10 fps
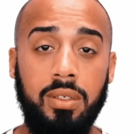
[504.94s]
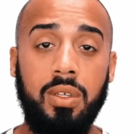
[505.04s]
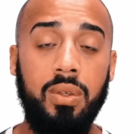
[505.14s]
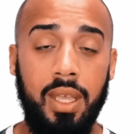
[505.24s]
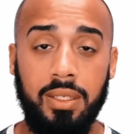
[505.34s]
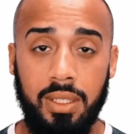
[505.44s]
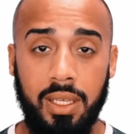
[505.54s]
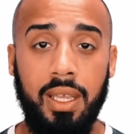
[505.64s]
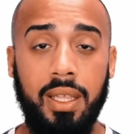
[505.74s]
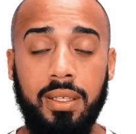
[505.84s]
So yes,
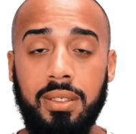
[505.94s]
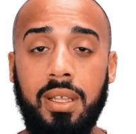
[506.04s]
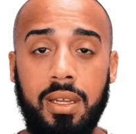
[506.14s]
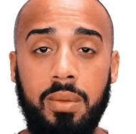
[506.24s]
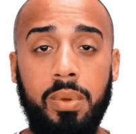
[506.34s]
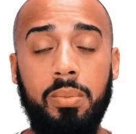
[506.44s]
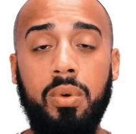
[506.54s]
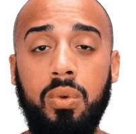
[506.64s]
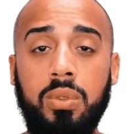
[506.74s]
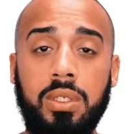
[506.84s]
looking at the study,
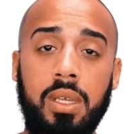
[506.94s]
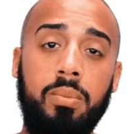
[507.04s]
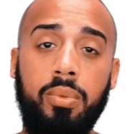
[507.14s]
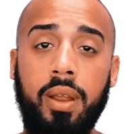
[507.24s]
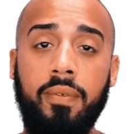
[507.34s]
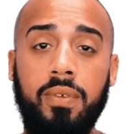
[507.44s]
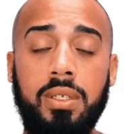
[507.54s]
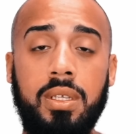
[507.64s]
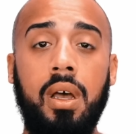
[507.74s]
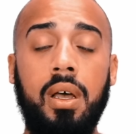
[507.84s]
people who skip
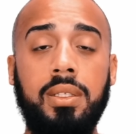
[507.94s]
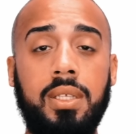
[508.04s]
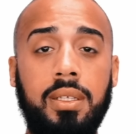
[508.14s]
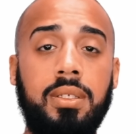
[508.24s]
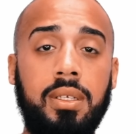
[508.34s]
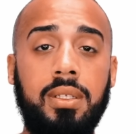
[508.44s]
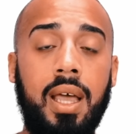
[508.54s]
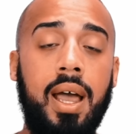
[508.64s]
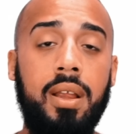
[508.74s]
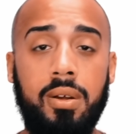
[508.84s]
breakfast tend to
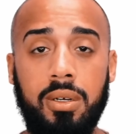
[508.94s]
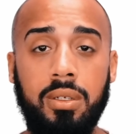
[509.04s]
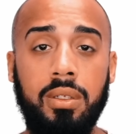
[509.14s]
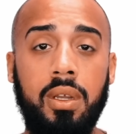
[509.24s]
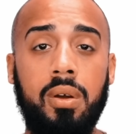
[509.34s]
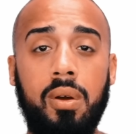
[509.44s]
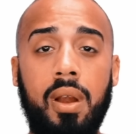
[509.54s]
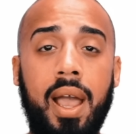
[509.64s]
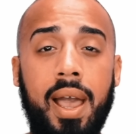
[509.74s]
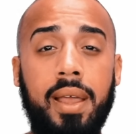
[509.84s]
die earlier or
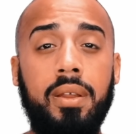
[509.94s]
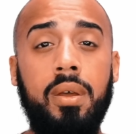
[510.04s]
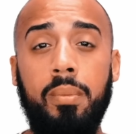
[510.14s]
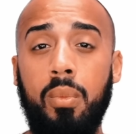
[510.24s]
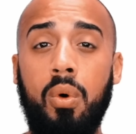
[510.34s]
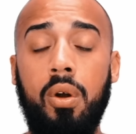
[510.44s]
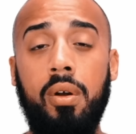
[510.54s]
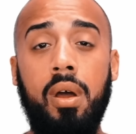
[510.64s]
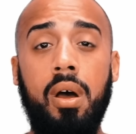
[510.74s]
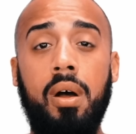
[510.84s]
had
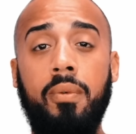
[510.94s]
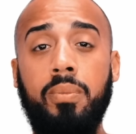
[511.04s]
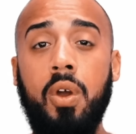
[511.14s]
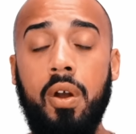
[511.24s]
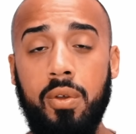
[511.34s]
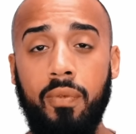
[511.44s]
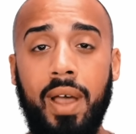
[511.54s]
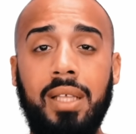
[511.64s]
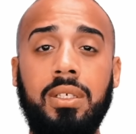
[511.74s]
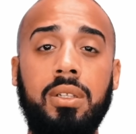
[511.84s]
more
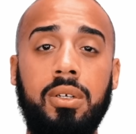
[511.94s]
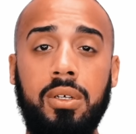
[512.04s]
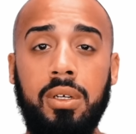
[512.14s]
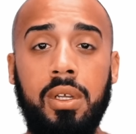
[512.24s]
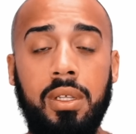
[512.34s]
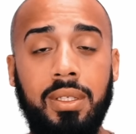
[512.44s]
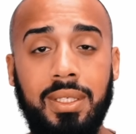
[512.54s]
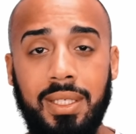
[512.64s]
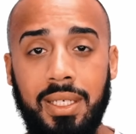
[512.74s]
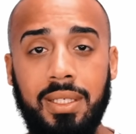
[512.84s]
cardiovascular
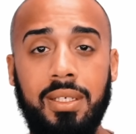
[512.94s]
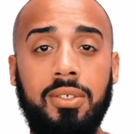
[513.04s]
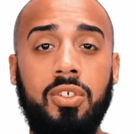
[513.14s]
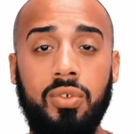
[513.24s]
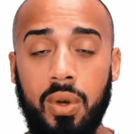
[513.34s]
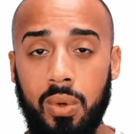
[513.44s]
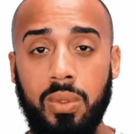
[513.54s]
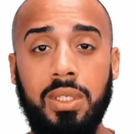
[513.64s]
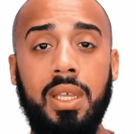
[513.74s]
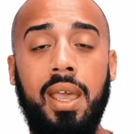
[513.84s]
diseases,
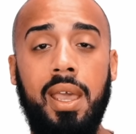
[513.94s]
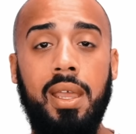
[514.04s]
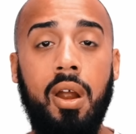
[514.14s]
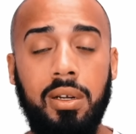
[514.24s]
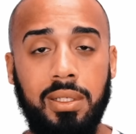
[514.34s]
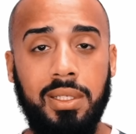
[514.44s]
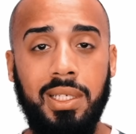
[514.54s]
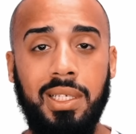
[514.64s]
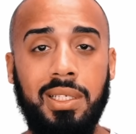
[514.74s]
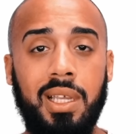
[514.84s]
strokes, and heart
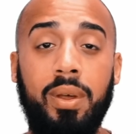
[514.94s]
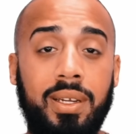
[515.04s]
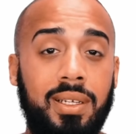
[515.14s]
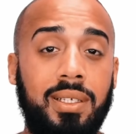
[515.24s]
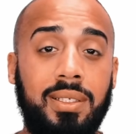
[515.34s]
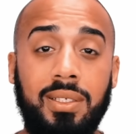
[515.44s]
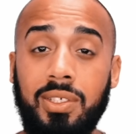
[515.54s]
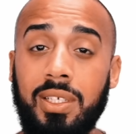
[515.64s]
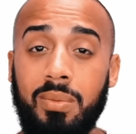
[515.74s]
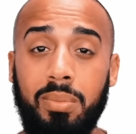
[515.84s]
disease. But it isn't
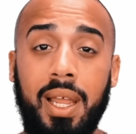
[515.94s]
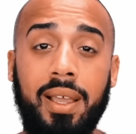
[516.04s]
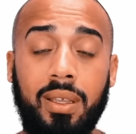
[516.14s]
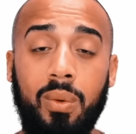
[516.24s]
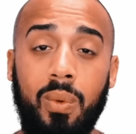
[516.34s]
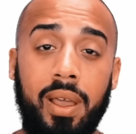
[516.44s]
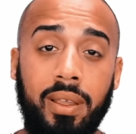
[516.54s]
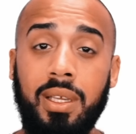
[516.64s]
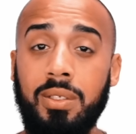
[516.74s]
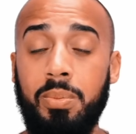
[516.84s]
just black and
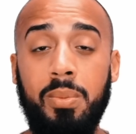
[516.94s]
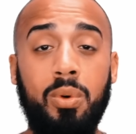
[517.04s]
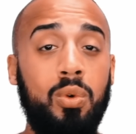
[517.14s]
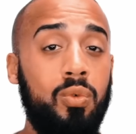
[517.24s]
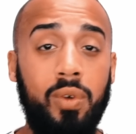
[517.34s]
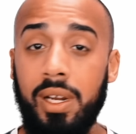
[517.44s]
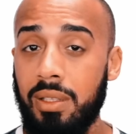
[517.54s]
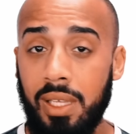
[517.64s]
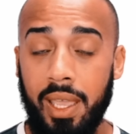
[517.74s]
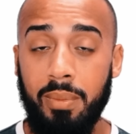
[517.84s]
white, because people who
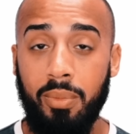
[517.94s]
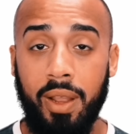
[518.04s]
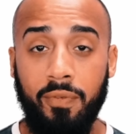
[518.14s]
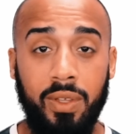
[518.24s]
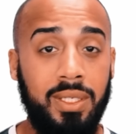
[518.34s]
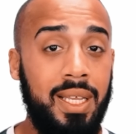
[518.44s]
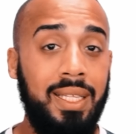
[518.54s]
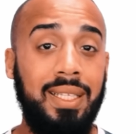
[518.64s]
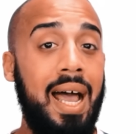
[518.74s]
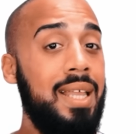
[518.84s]
rarely ate breakfast
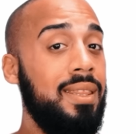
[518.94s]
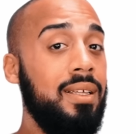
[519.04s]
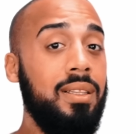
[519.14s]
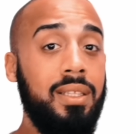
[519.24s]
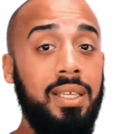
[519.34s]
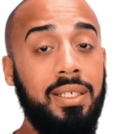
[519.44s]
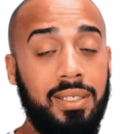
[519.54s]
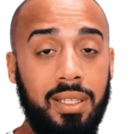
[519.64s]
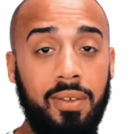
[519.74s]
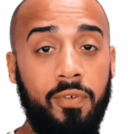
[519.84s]
died the
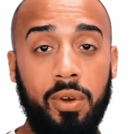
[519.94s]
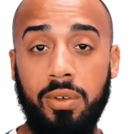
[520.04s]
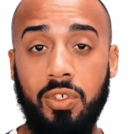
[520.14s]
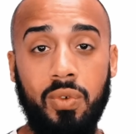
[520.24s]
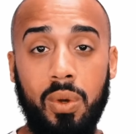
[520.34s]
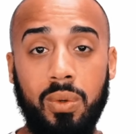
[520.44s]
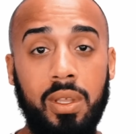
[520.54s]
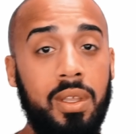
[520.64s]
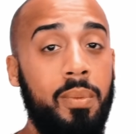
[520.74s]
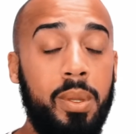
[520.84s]
least for a stroke.
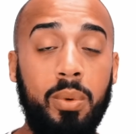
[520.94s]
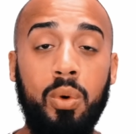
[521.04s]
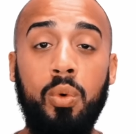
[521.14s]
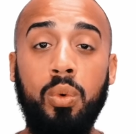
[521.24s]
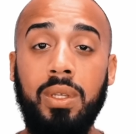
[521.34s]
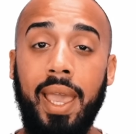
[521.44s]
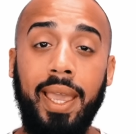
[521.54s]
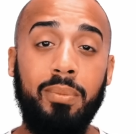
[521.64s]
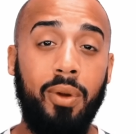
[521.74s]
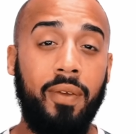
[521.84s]
People who
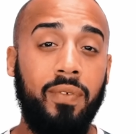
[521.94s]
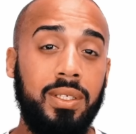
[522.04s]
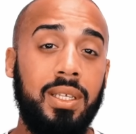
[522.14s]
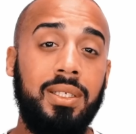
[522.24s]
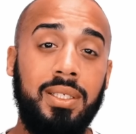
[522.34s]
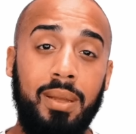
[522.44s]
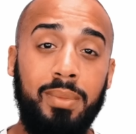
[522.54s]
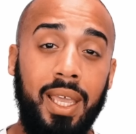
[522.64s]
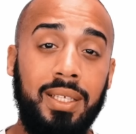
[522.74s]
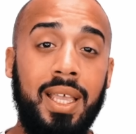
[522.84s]
ate breakfast some
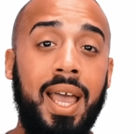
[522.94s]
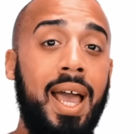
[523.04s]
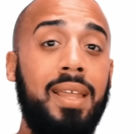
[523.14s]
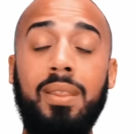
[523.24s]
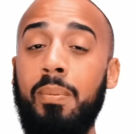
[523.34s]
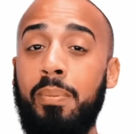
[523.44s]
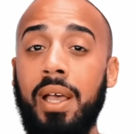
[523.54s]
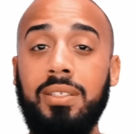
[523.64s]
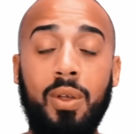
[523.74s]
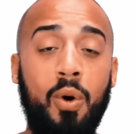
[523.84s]
days had the
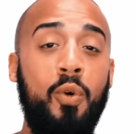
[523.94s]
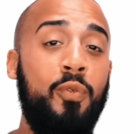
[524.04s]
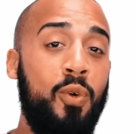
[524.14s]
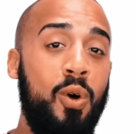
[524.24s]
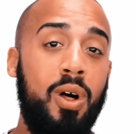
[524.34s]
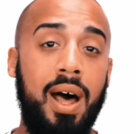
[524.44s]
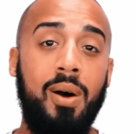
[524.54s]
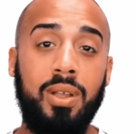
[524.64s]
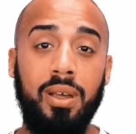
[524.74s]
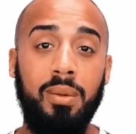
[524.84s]
best overall
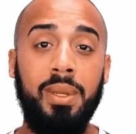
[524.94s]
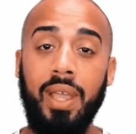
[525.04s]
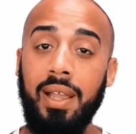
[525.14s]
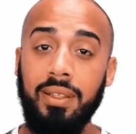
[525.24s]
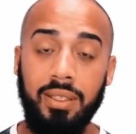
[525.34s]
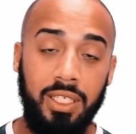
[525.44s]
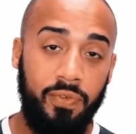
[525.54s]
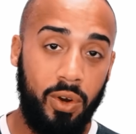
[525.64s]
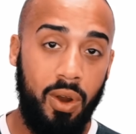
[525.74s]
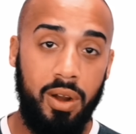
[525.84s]
outcome, dying the
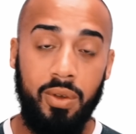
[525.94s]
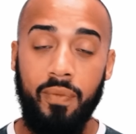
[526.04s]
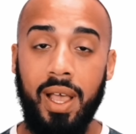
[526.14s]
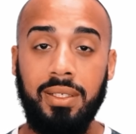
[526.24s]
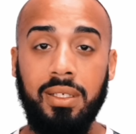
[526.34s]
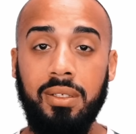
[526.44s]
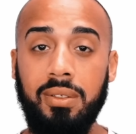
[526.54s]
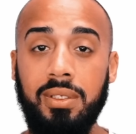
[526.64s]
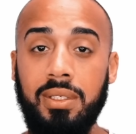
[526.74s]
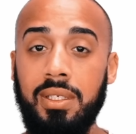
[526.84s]
least for
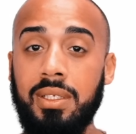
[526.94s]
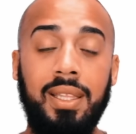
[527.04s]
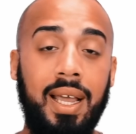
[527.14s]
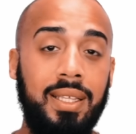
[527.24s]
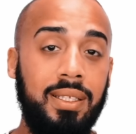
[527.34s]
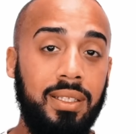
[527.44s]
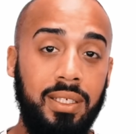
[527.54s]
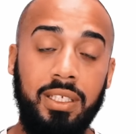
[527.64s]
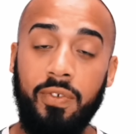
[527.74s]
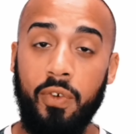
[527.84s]
cardiovascular disease, dying the
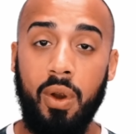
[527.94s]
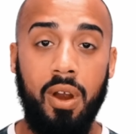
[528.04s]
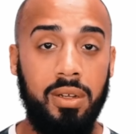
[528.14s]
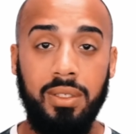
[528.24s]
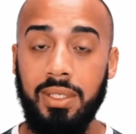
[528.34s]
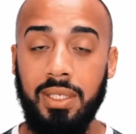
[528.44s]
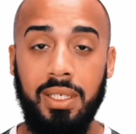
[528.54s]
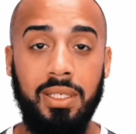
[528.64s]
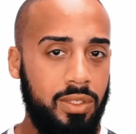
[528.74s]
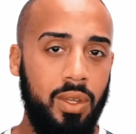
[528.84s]
least for heart
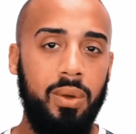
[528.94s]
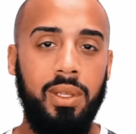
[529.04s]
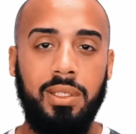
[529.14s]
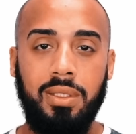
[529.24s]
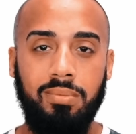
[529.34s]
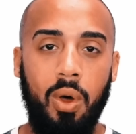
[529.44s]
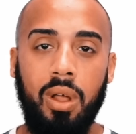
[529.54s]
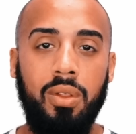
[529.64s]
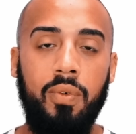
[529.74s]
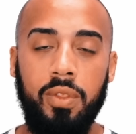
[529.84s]
disease. So it's
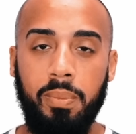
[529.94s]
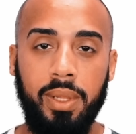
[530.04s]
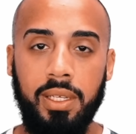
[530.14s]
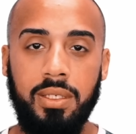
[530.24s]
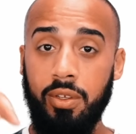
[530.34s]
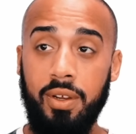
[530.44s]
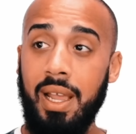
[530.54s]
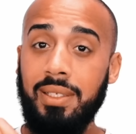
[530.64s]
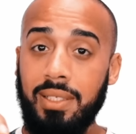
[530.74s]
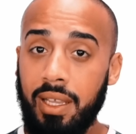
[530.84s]
all over the place. You're
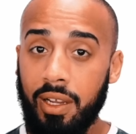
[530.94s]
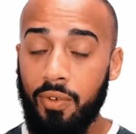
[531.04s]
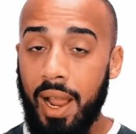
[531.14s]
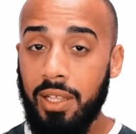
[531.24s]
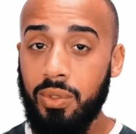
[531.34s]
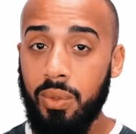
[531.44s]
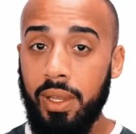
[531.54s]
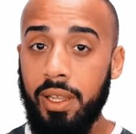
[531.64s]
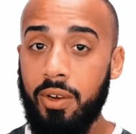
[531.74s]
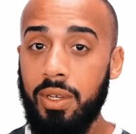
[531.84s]
not seeing a gradual
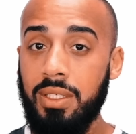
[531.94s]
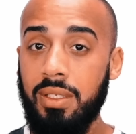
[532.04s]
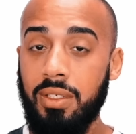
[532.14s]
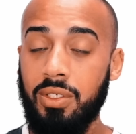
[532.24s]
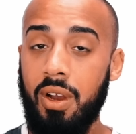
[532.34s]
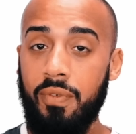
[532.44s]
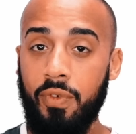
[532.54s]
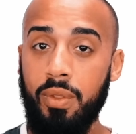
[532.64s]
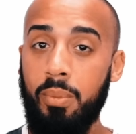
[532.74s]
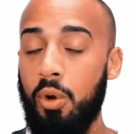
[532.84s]
increase in the chart.
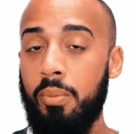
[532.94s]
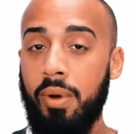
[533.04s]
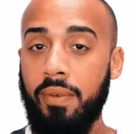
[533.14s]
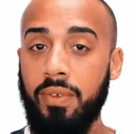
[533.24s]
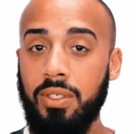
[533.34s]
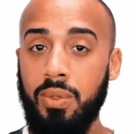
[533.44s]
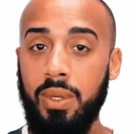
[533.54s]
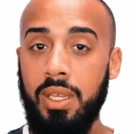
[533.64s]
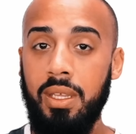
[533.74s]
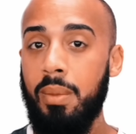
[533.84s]
For the more breakfast you
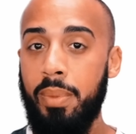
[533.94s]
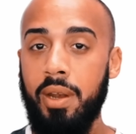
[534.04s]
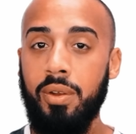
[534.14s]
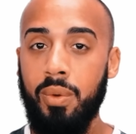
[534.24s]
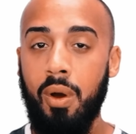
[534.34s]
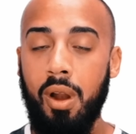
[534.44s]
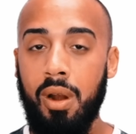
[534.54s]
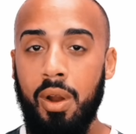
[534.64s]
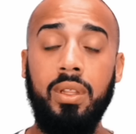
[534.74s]
eat, the better you are.